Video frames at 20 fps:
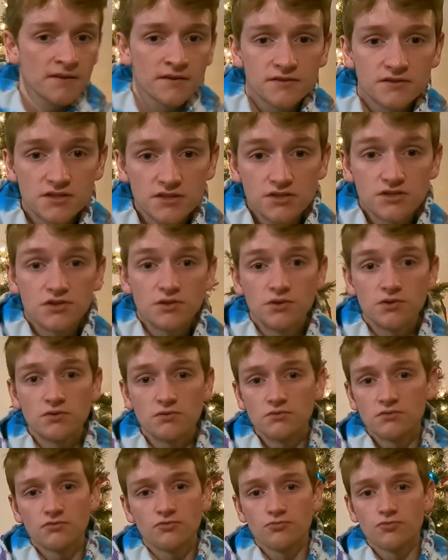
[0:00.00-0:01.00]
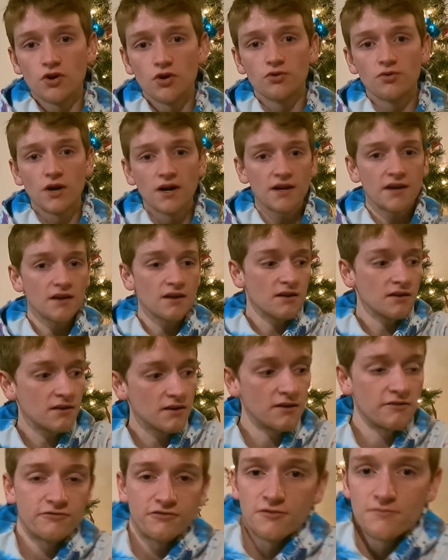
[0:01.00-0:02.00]
to do road running in.
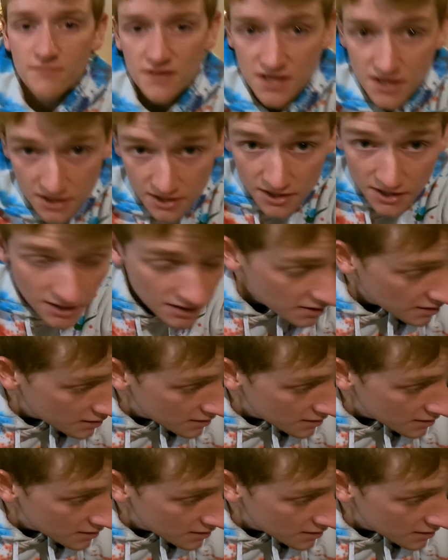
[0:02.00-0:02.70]
And for me,